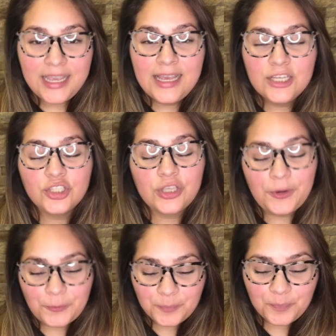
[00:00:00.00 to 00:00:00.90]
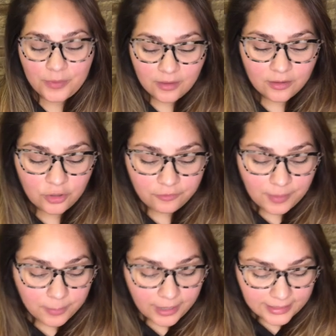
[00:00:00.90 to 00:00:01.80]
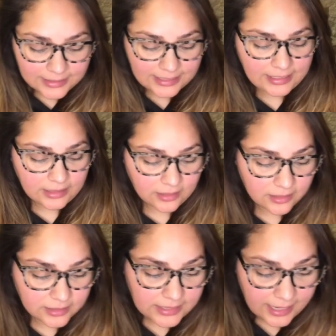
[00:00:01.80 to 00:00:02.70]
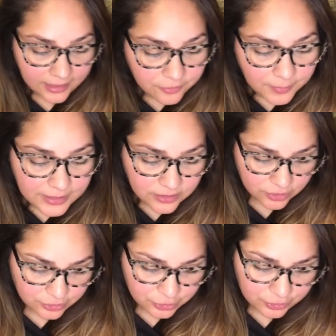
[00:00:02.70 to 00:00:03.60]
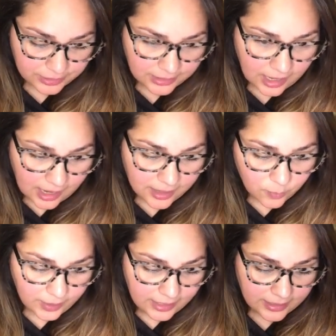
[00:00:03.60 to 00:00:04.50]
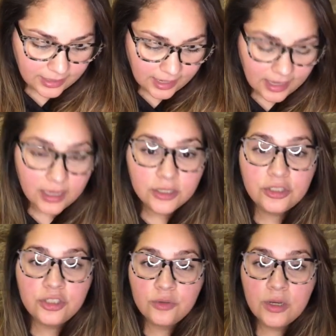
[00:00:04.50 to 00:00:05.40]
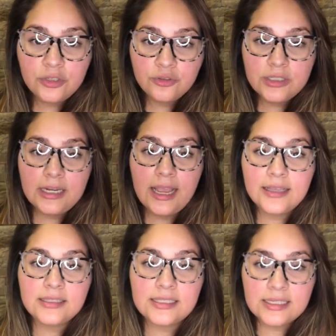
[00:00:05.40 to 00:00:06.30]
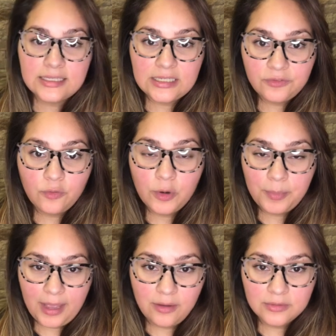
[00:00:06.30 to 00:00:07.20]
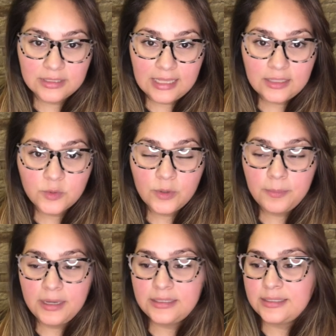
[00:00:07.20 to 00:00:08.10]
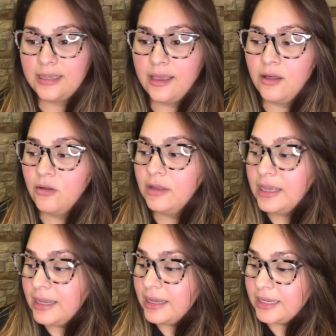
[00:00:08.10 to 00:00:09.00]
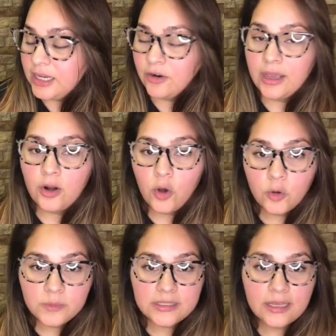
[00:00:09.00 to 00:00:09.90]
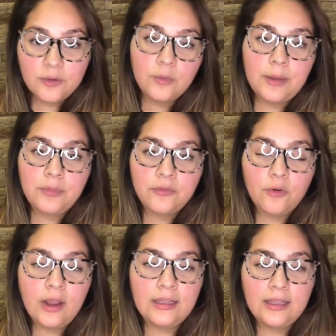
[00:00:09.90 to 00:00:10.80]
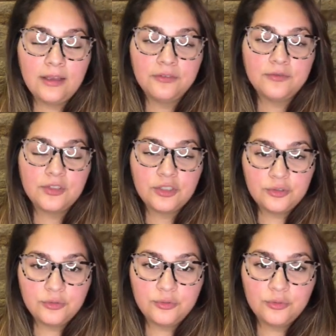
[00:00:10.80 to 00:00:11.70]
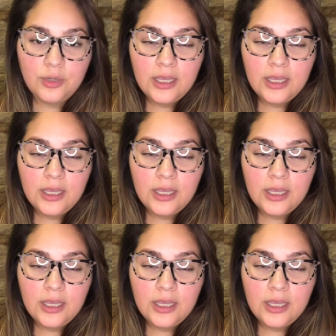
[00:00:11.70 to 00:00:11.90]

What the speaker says: So, November 18th, the day of my surgery, I weighed 264 pounds. That's what my scale here at home said right before I left to